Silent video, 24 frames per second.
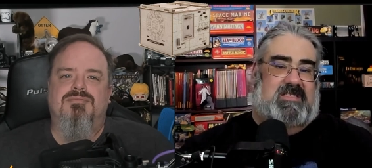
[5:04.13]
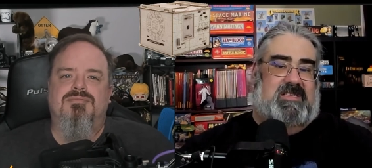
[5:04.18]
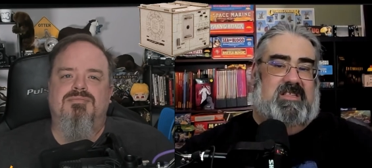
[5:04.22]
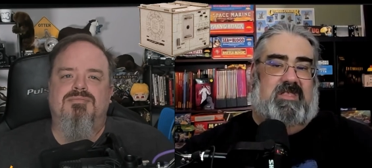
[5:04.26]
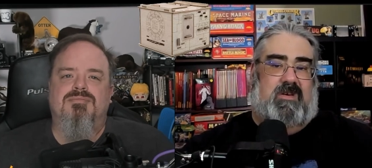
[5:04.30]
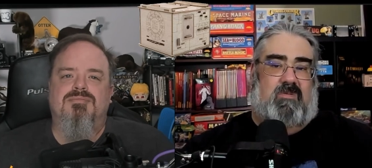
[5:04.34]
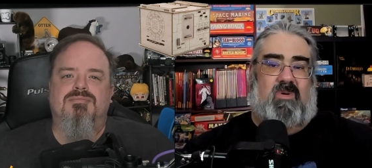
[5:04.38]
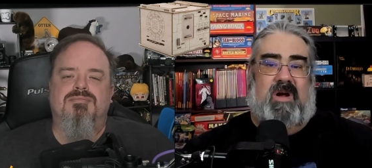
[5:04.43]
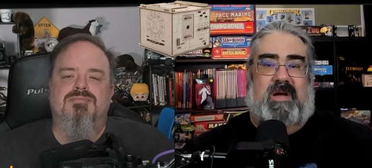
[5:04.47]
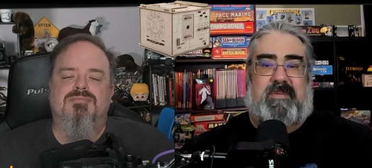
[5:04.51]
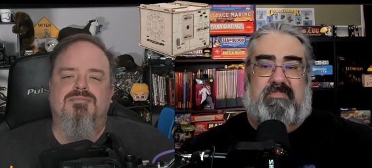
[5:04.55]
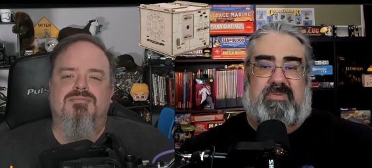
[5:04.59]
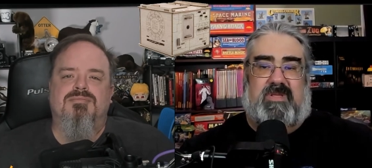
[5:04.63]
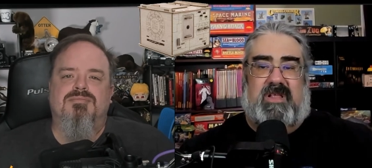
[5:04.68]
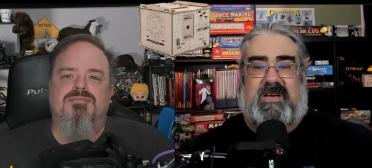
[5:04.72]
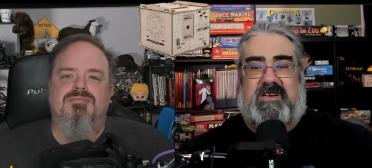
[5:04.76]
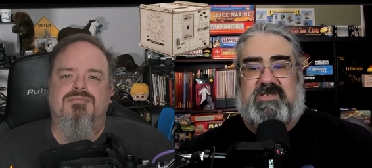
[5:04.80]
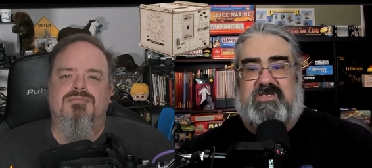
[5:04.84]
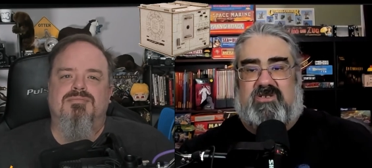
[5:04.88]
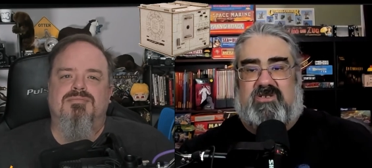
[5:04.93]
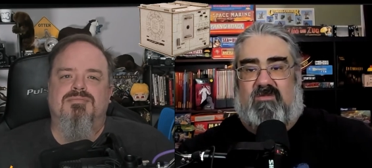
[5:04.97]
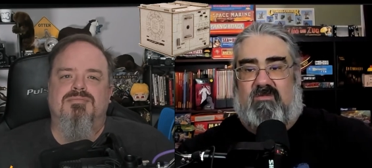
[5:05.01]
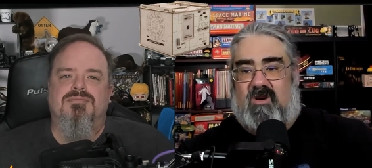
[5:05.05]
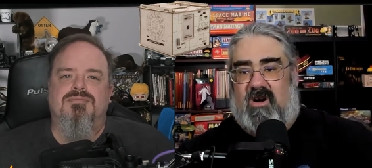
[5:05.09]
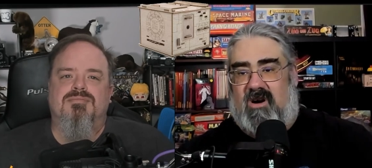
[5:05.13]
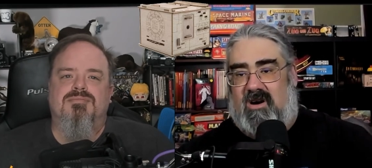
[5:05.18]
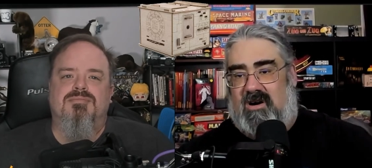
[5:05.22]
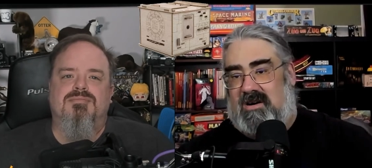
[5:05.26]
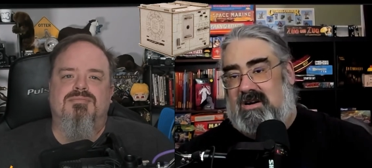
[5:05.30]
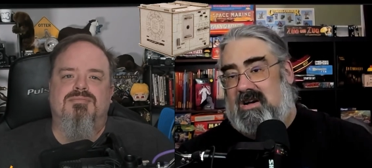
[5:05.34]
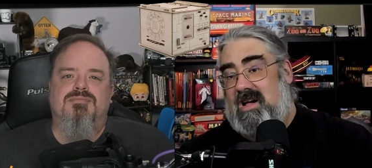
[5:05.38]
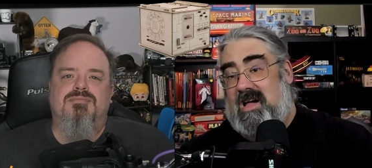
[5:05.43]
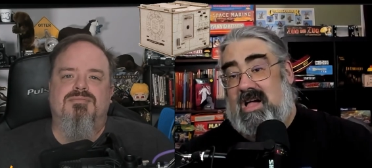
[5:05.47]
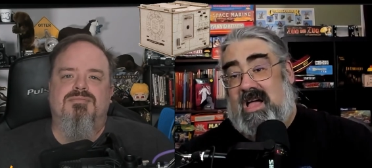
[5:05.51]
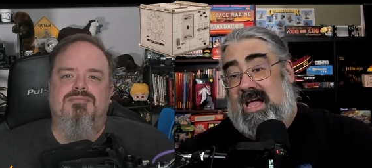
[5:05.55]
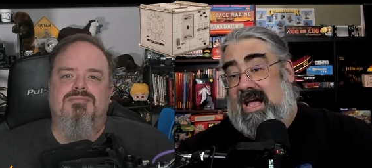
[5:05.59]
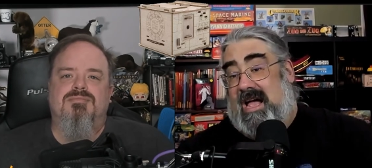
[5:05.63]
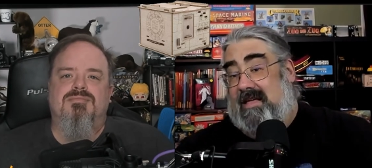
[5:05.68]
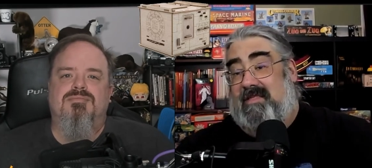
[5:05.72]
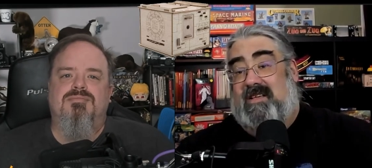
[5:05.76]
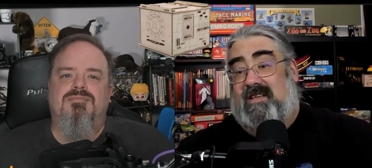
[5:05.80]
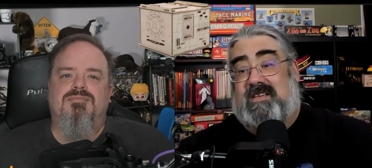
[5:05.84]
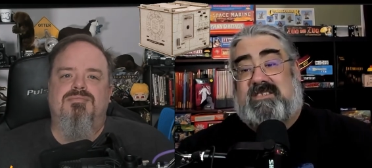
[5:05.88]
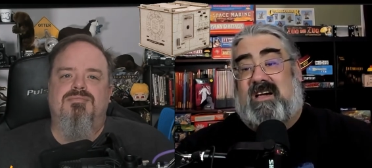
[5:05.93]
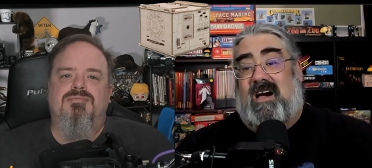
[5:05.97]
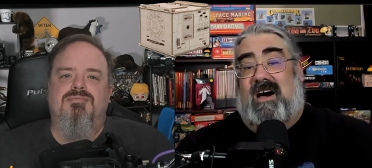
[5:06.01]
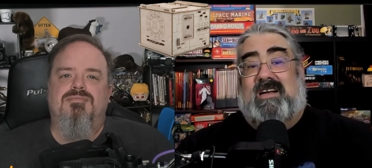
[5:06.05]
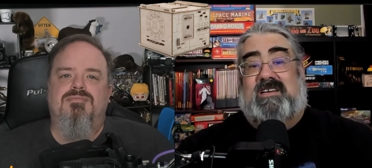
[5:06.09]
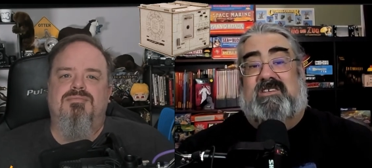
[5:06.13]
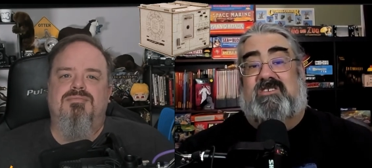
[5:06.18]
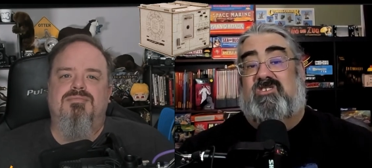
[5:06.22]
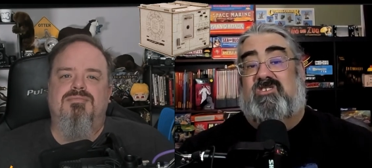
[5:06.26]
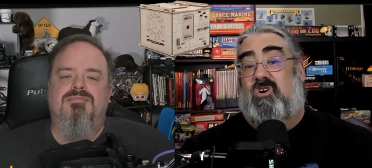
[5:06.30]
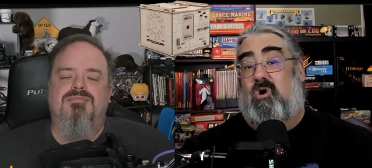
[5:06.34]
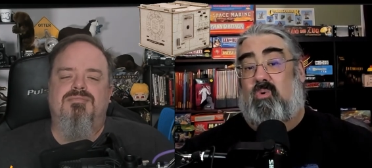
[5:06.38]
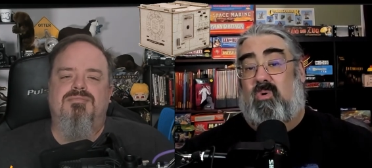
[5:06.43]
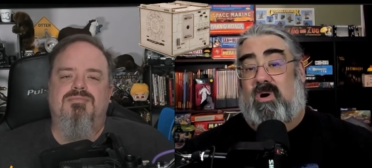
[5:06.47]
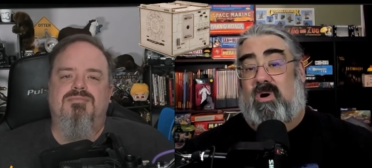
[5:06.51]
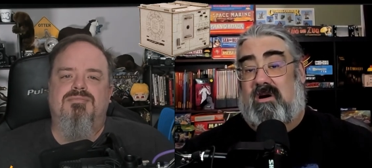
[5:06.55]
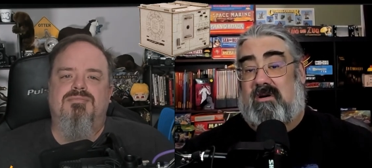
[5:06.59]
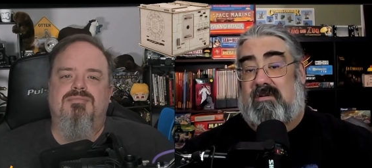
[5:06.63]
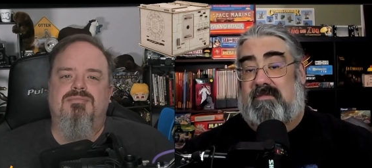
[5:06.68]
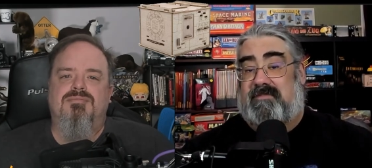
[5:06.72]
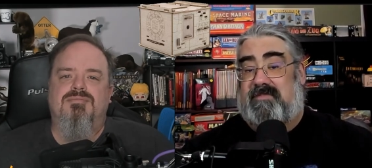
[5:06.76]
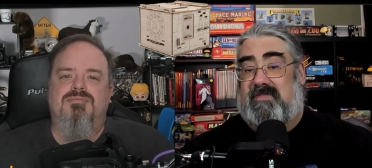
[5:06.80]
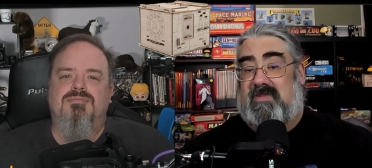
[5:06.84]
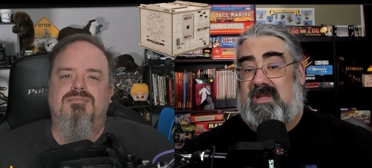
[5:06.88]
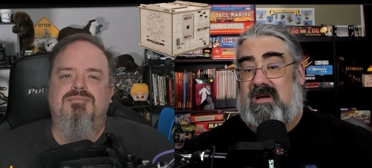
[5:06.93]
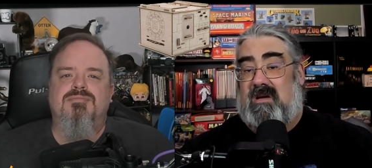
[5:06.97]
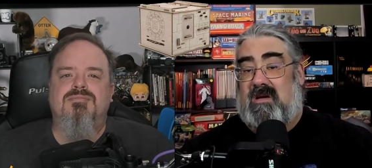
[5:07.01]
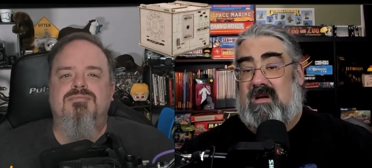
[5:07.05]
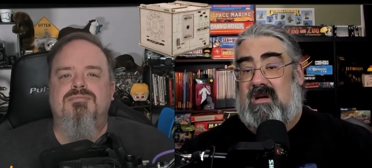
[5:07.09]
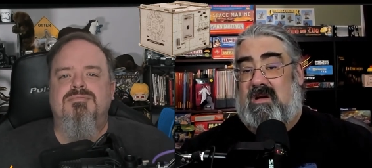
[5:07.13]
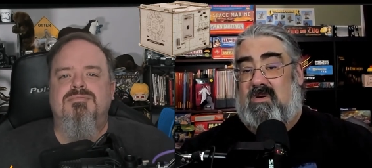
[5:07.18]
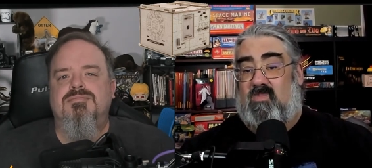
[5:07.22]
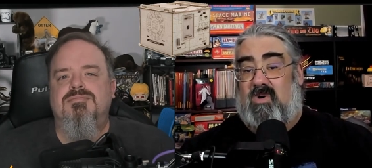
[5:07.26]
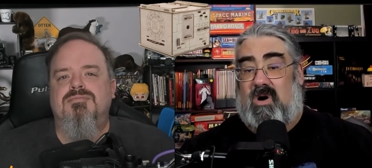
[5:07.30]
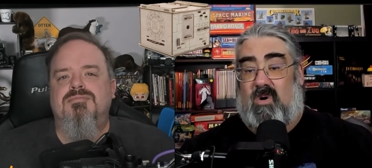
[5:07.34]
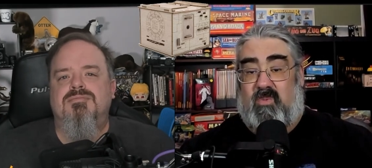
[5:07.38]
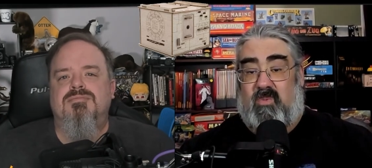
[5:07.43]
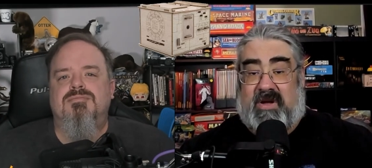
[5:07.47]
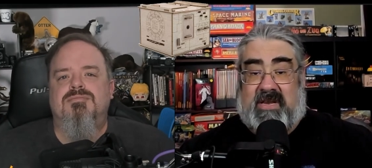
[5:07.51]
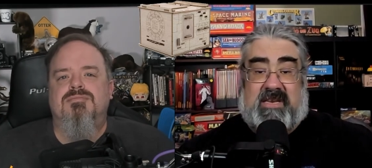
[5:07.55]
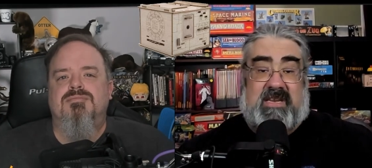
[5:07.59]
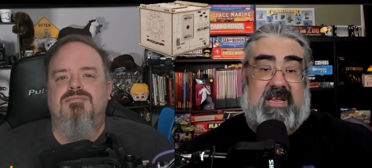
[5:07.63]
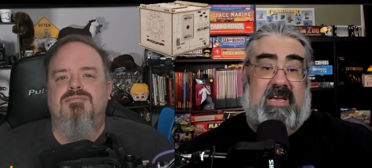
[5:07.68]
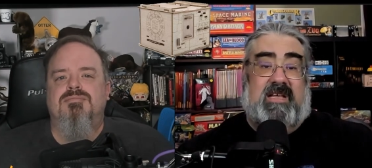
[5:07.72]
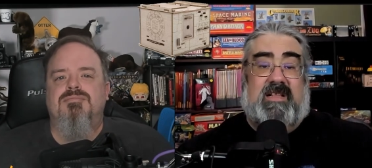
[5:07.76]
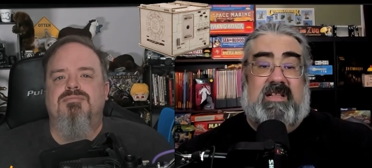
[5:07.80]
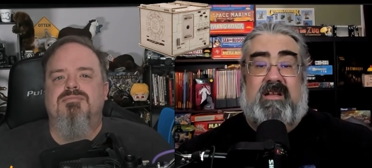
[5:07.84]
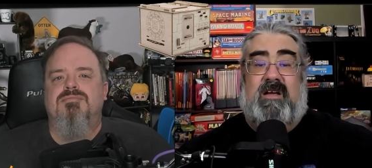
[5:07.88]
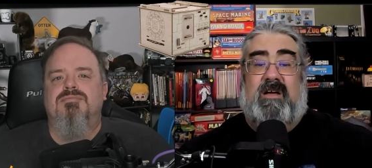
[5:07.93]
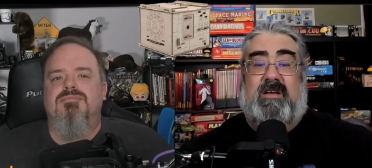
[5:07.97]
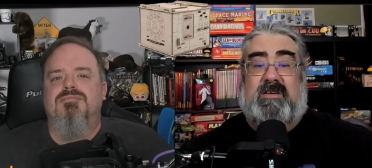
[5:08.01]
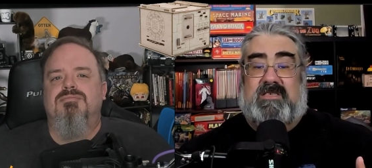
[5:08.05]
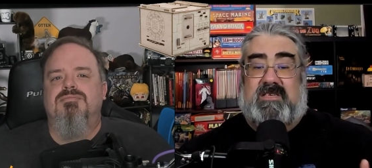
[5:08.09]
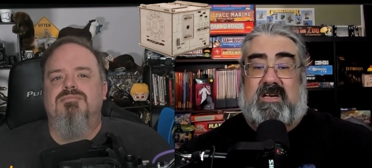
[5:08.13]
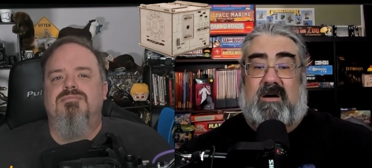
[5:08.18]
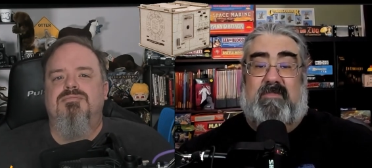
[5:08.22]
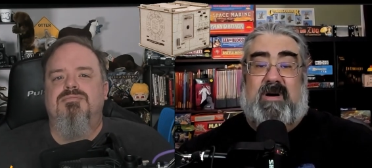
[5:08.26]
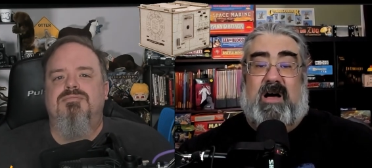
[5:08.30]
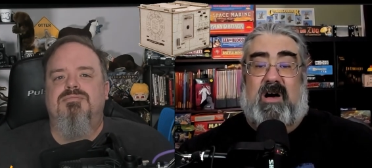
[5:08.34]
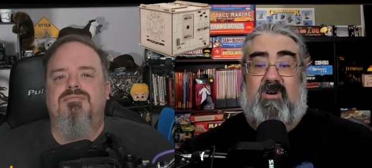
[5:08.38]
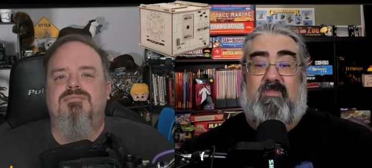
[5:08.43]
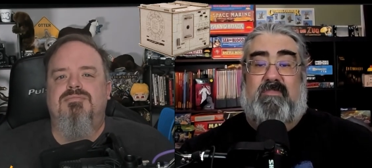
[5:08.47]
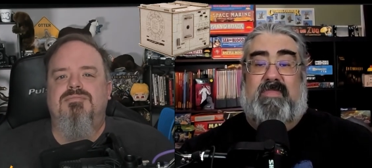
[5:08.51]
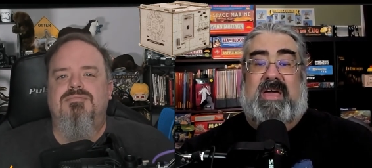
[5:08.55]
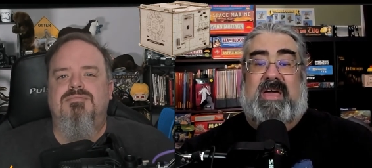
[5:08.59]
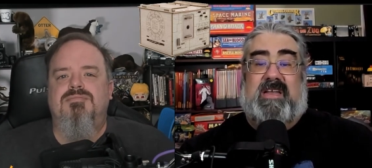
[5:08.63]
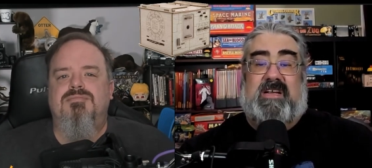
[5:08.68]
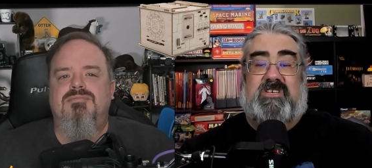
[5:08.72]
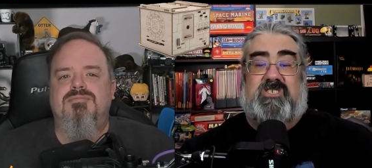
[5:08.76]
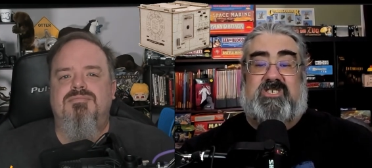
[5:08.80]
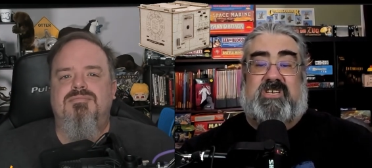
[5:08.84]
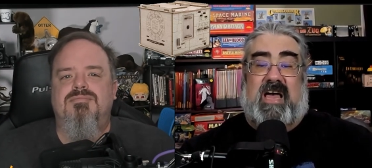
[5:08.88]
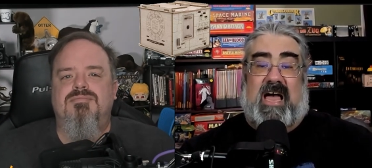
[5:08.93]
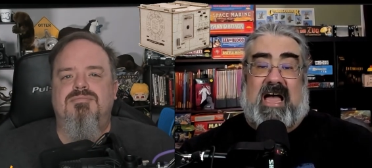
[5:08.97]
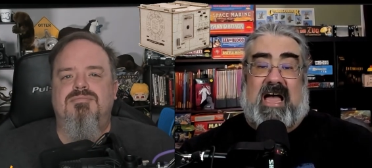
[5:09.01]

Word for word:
Speaker 1: in the right place or wrong. And this got us nowhere. While we did somehow manage to